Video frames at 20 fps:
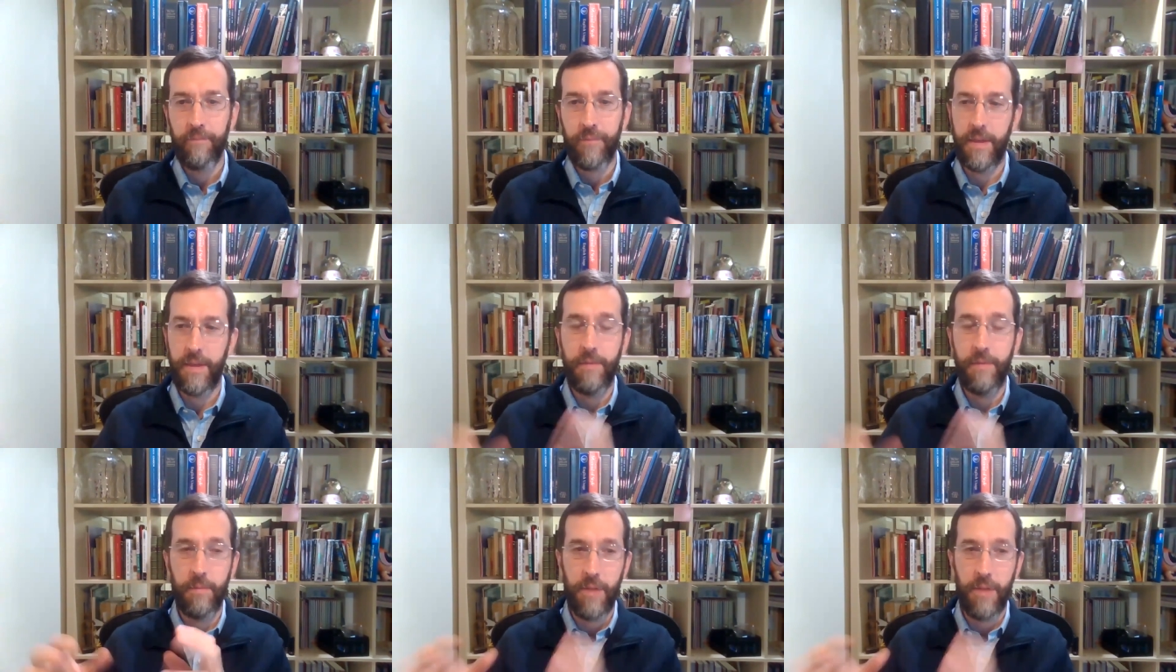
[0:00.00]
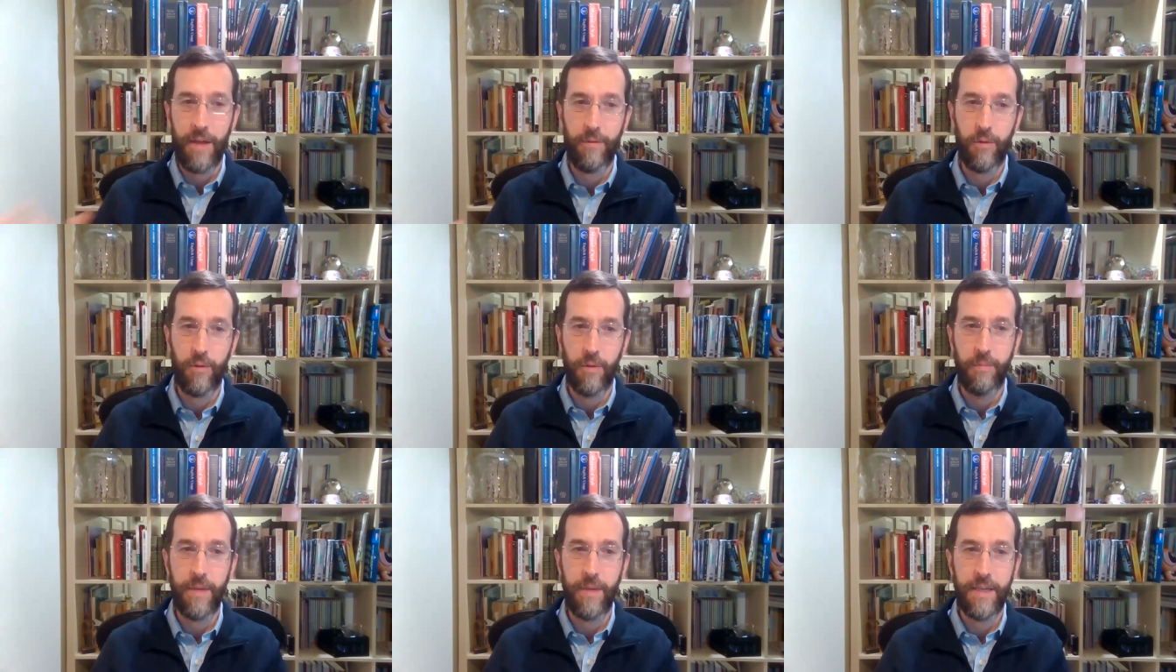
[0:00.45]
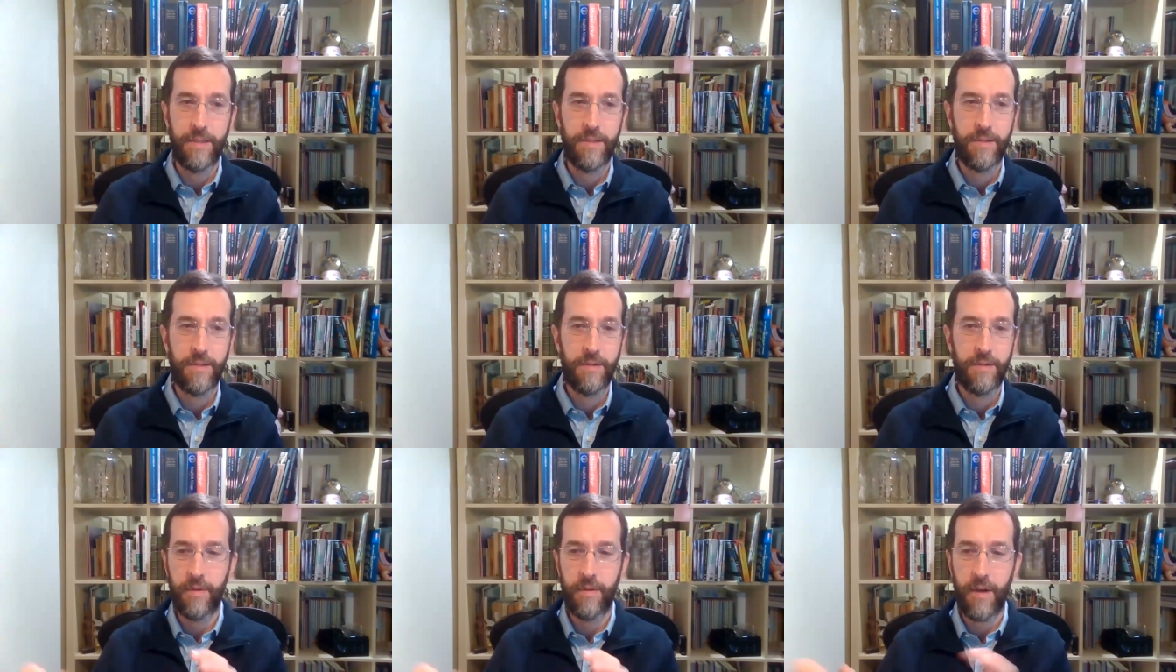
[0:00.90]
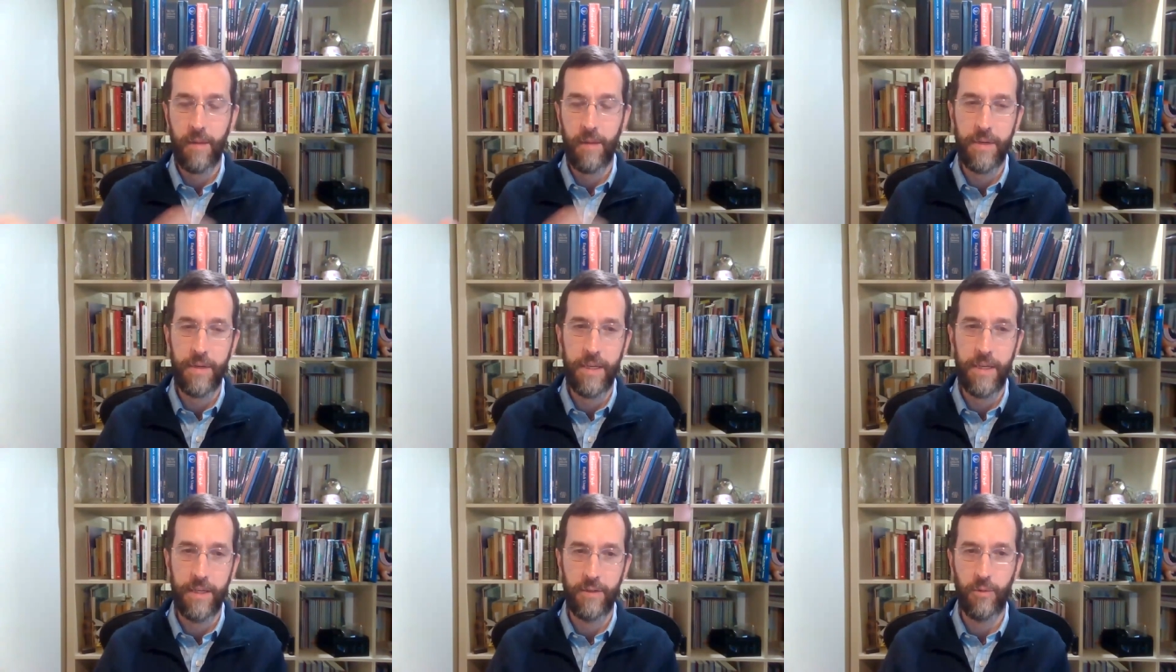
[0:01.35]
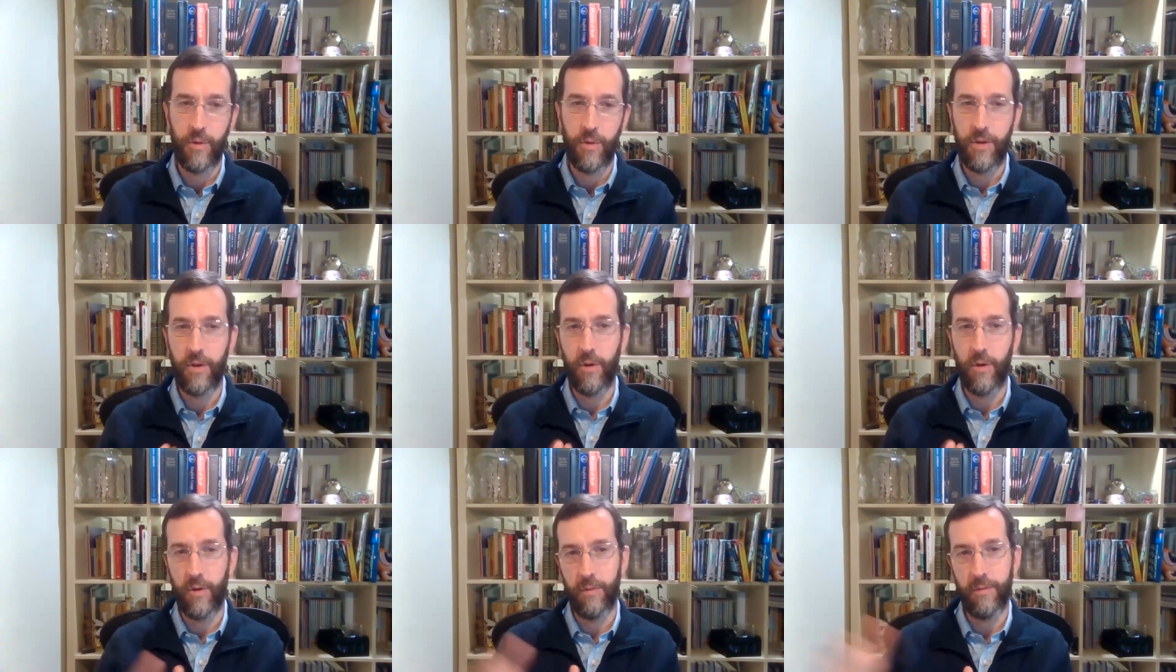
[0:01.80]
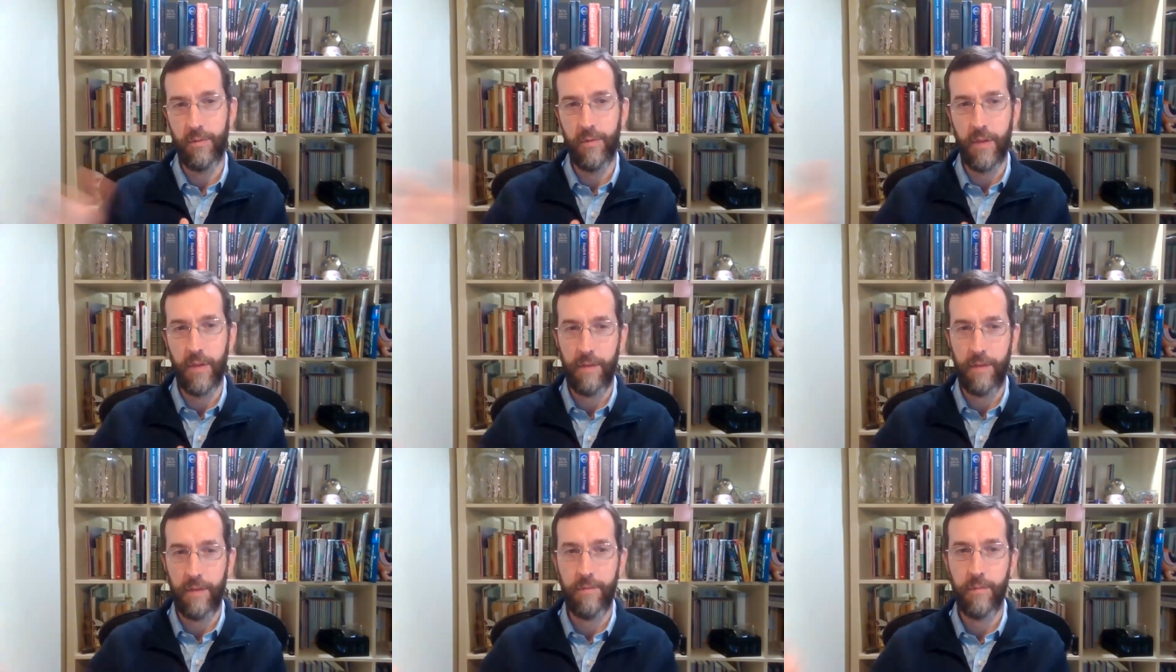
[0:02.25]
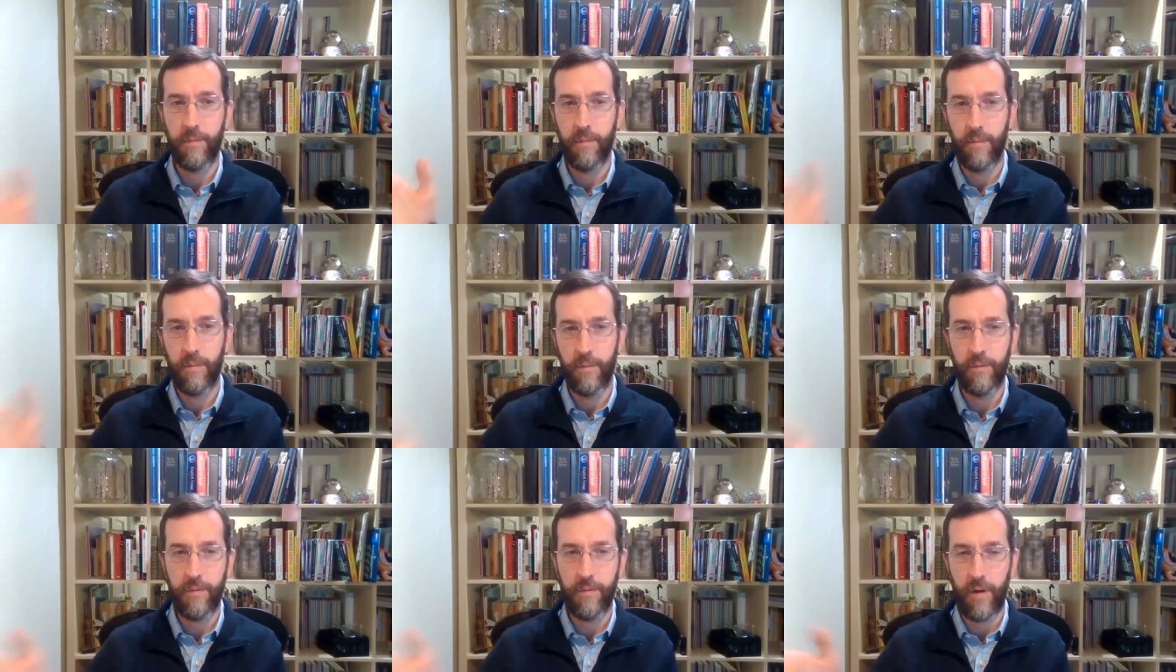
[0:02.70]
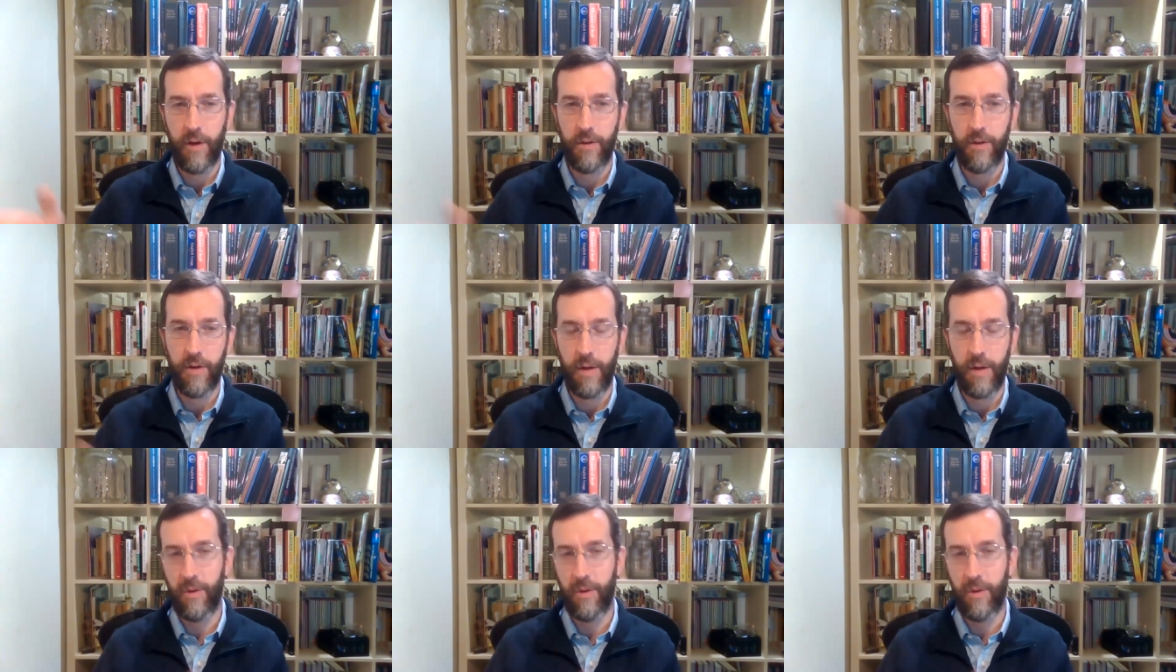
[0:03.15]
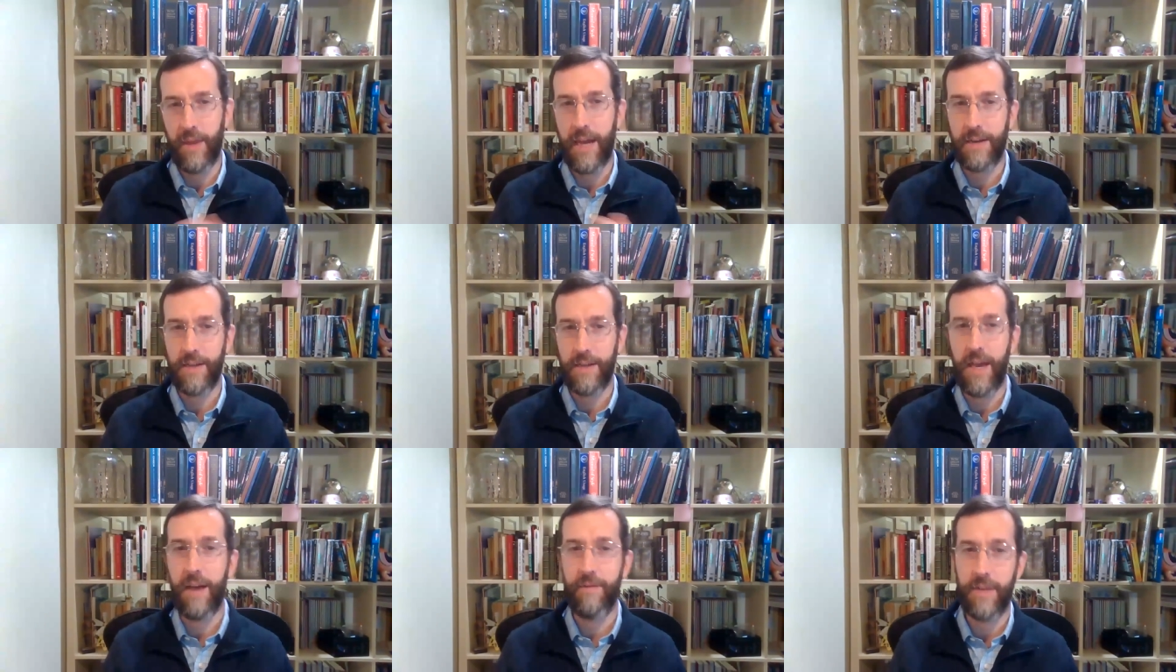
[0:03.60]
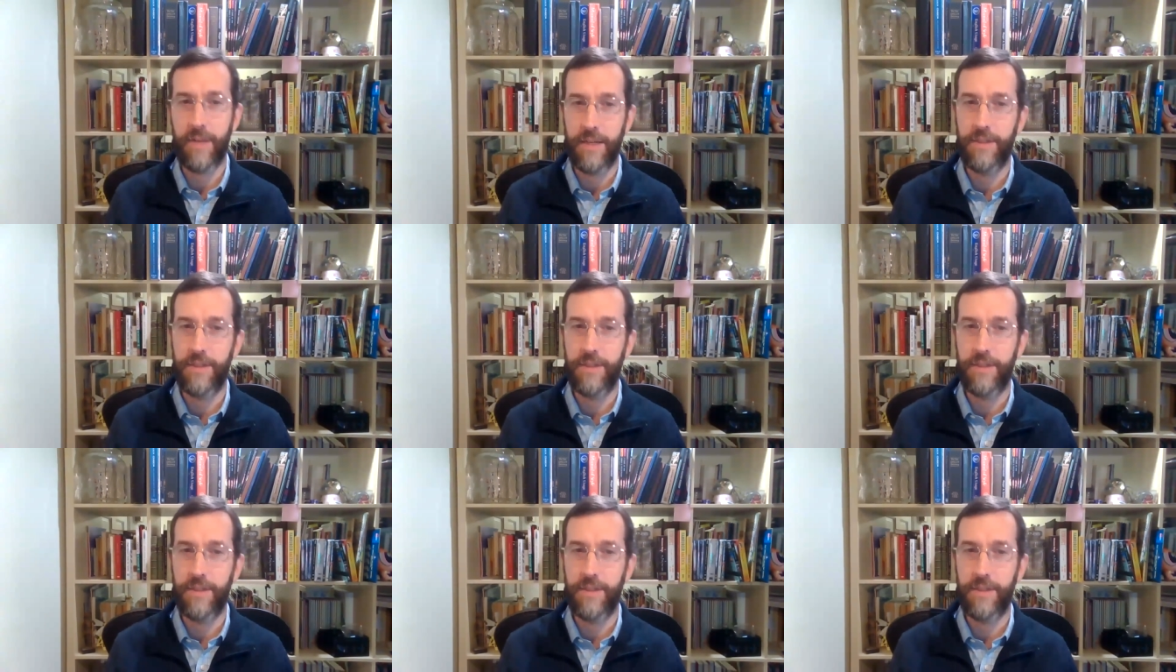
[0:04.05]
even platform-based companies or like farther on where they actually have an